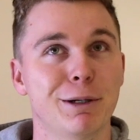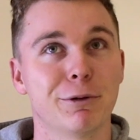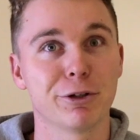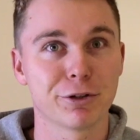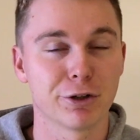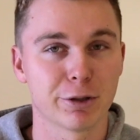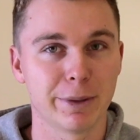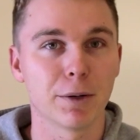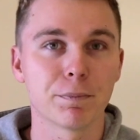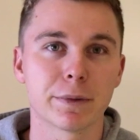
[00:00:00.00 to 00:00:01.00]
me what you want to talk
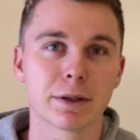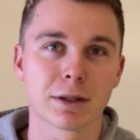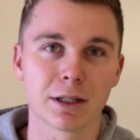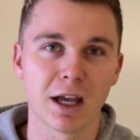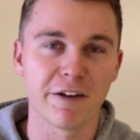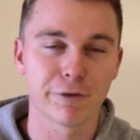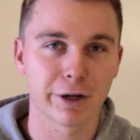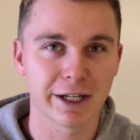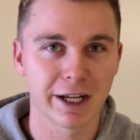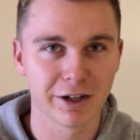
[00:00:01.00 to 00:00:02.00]
about. Have a
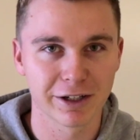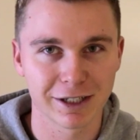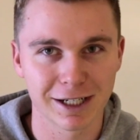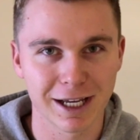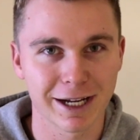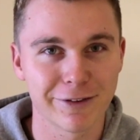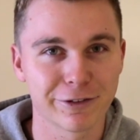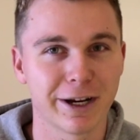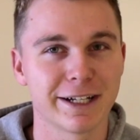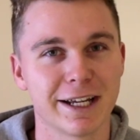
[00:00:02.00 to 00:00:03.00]
great day, go. Have a
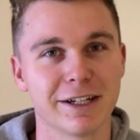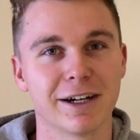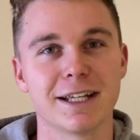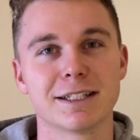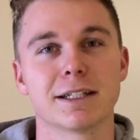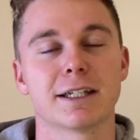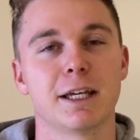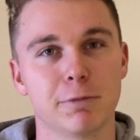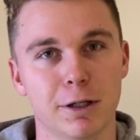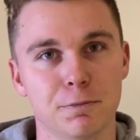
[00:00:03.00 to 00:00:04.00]
great day, guys.
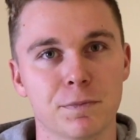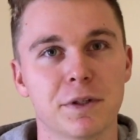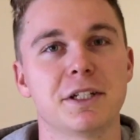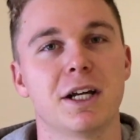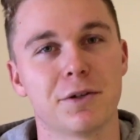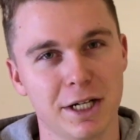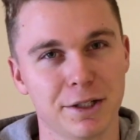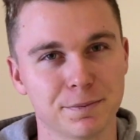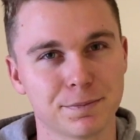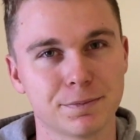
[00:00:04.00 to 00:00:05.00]
Keep well. Ciao, ciao.